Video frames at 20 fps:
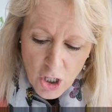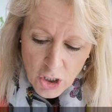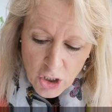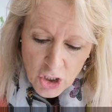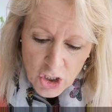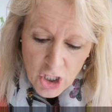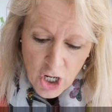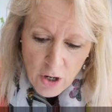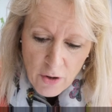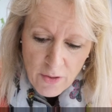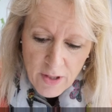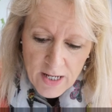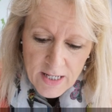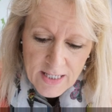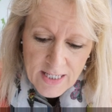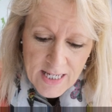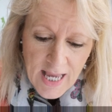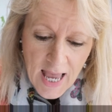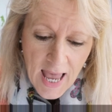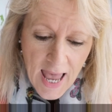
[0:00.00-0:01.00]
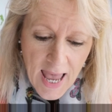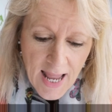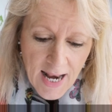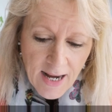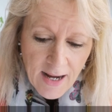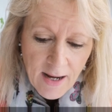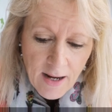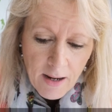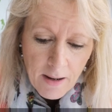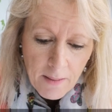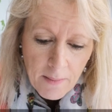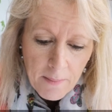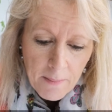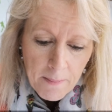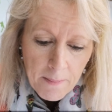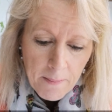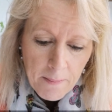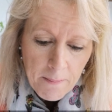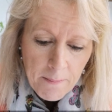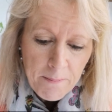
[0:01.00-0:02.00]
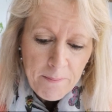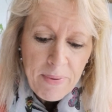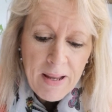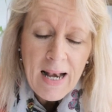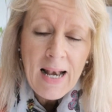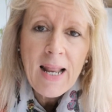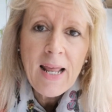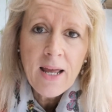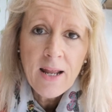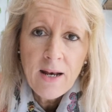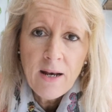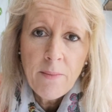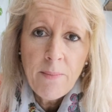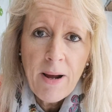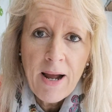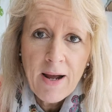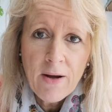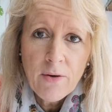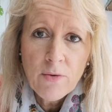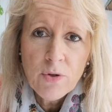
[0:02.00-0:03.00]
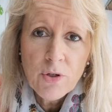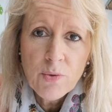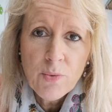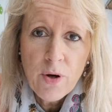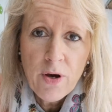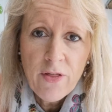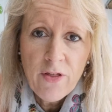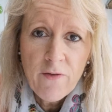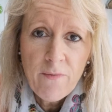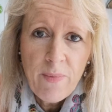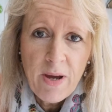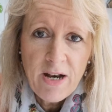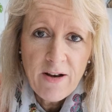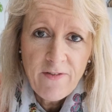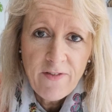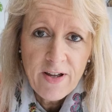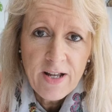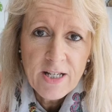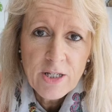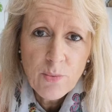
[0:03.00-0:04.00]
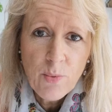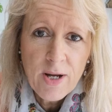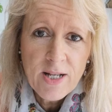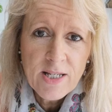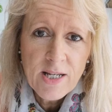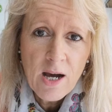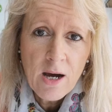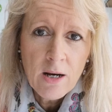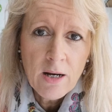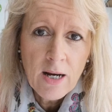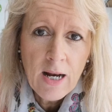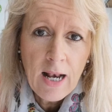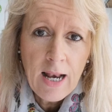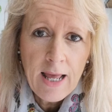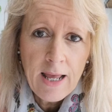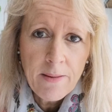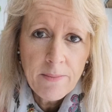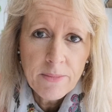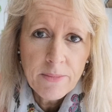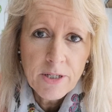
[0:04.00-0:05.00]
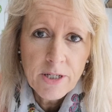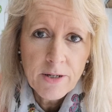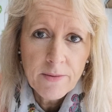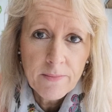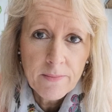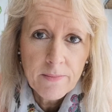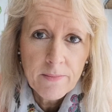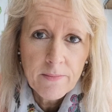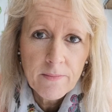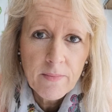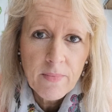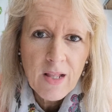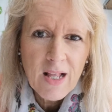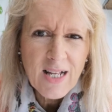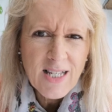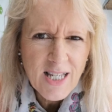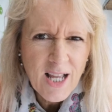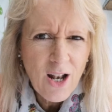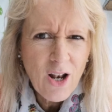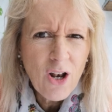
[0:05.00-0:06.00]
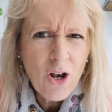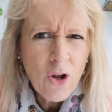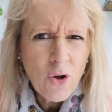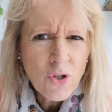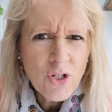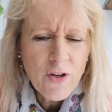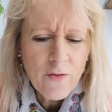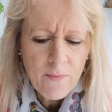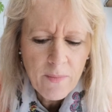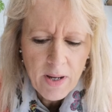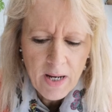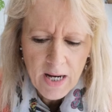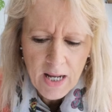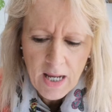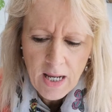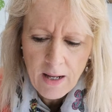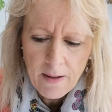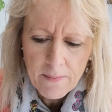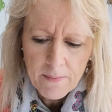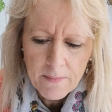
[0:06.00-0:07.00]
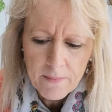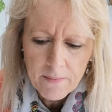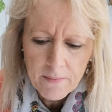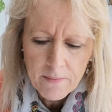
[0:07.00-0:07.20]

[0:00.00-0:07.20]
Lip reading: show that £10 billion worth of benefits went unclaimed. That's a lot of money.